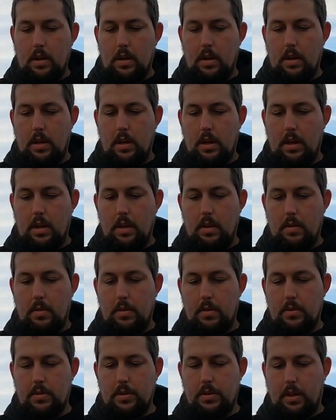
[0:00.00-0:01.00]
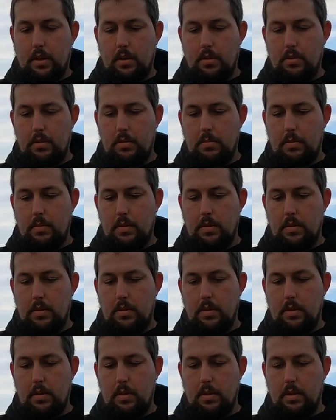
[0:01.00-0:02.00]
and then stick another one
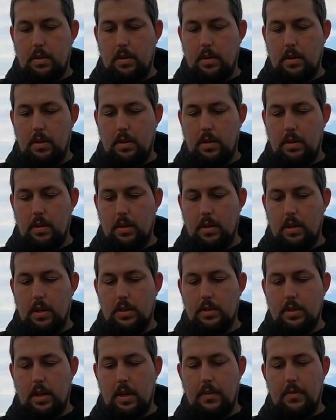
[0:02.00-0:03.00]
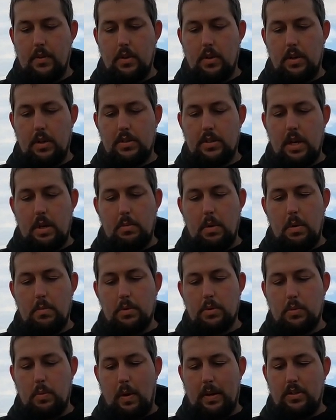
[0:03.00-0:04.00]
on. So if you notice, that
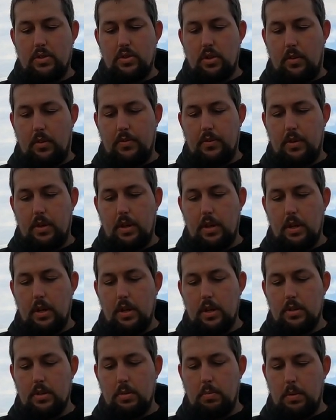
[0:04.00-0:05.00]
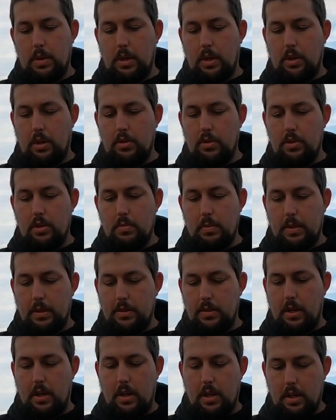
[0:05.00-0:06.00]
one was quite soft, so what you can do
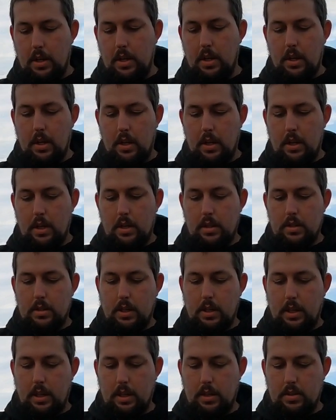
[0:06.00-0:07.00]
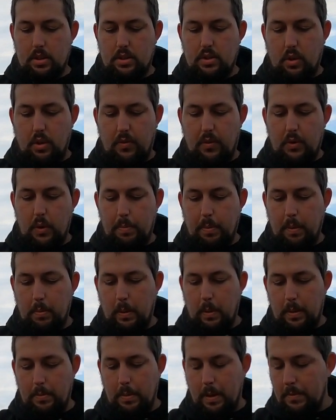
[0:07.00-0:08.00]
is, to get it to toughen up a
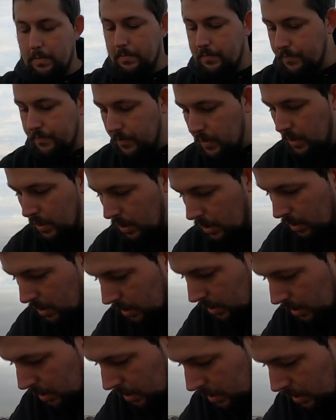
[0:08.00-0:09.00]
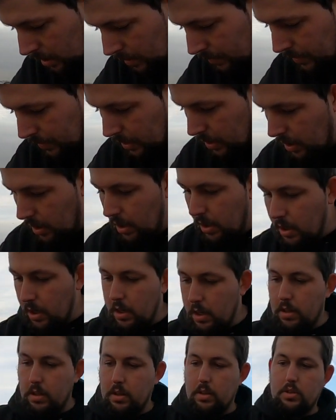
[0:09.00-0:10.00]
wee bit, if you get a
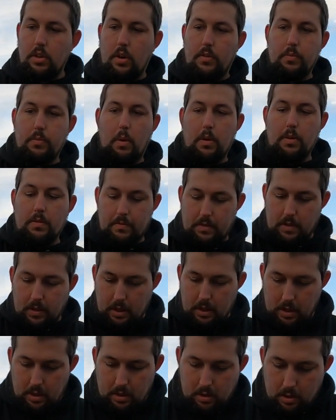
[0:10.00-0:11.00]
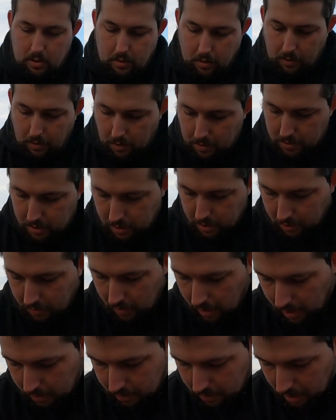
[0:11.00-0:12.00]
soft one, just throw it to the
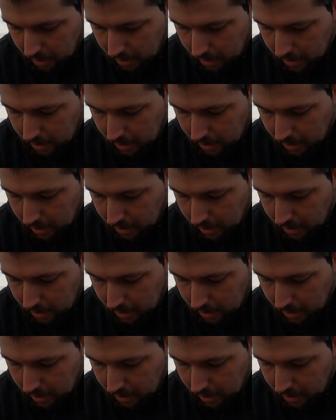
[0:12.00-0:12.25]
ground,